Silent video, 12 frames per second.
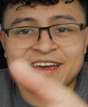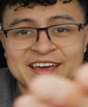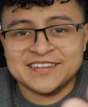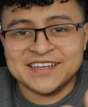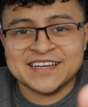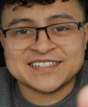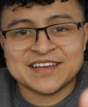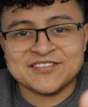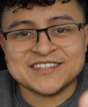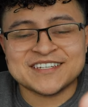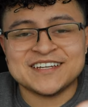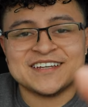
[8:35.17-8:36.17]
and the
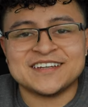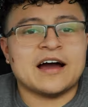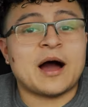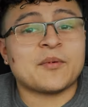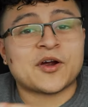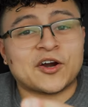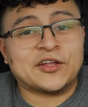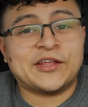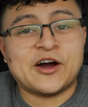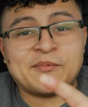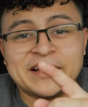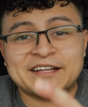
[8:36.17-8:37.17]
A7C. I'm currently
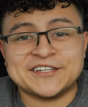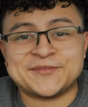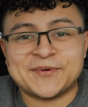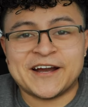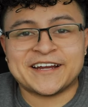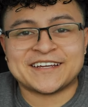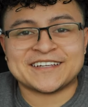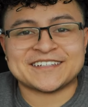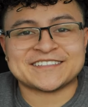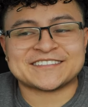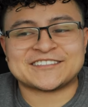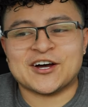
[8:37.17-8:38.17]
on my lunch break,
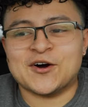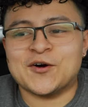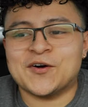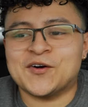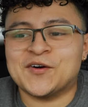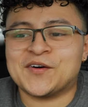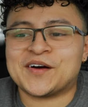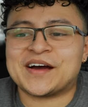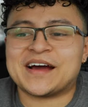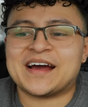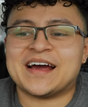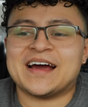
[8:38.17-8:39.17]
so
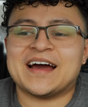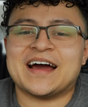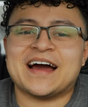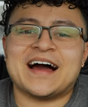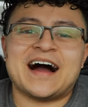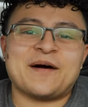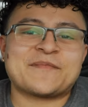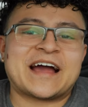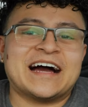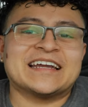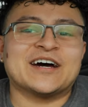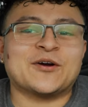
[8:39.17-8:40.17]
I'm
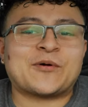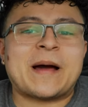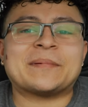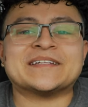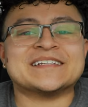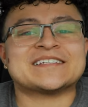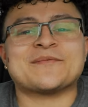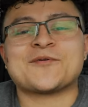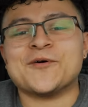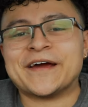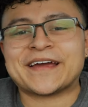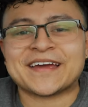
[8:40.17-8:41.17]
kinda wrapping this up
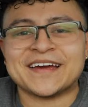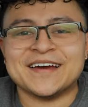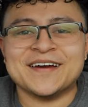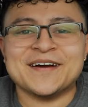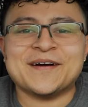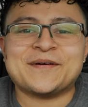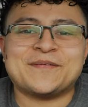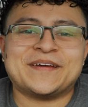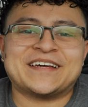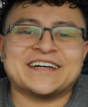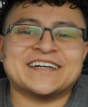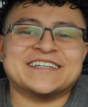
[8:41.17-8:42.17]
quick
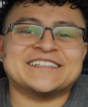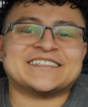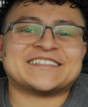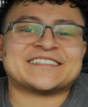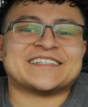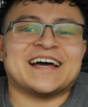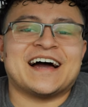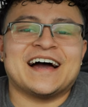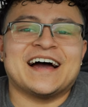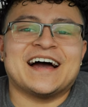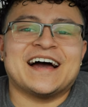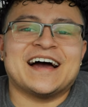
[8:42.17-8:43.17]
because
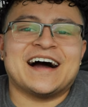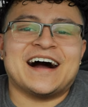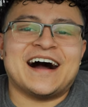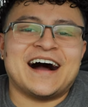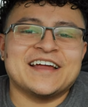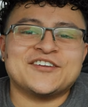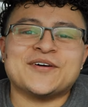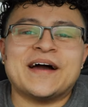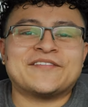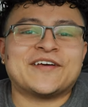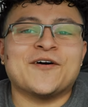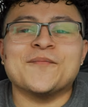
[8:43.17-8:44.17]
I do
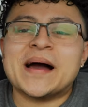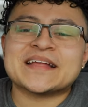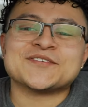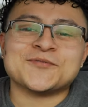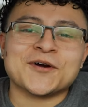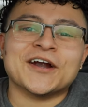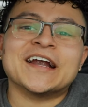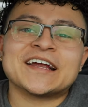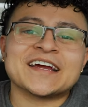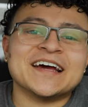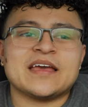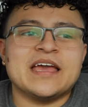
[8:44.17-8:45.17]
have to go back to work.
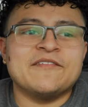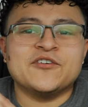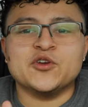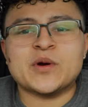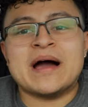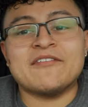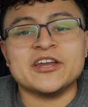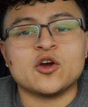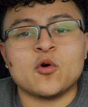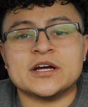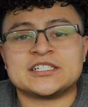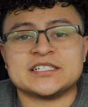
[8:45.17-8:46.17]
If you do have any
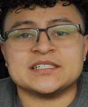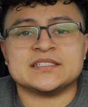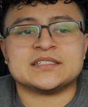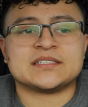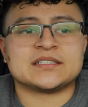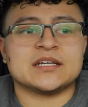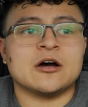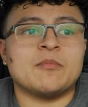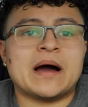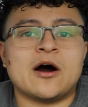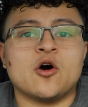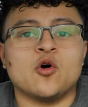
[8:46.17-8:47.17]
questions
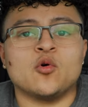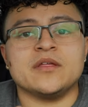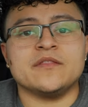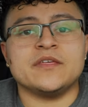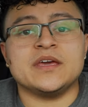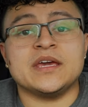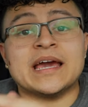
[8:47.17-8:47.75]
about the